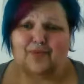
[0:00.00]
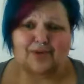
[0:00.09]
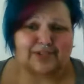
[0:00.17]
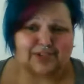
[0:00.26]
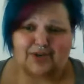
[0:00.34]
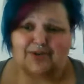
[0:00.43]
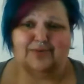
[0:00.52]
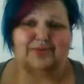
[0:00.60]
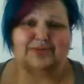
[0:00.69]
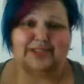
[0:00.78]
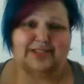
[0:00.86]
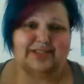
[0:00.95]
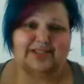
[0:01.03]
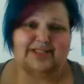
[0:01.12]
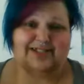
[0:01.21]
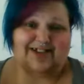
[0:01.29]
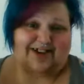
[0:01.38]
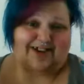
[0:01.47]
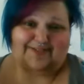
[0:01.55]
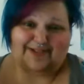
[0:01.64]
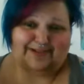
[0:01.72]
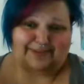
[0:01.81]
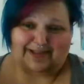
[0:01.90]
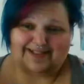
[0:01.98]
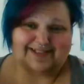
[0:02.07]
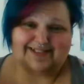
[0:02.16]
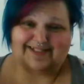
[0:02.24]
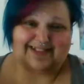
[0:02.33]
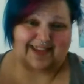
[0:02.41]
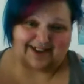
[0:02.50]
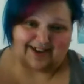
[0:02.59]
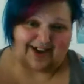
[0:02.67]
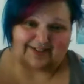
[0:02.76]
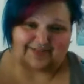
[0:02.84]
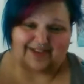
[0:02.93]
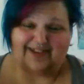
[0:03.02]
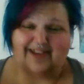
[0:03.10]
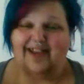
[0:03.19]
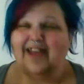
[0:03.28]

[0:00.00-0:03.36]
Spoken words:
afford to go to the coffee places to get coffee.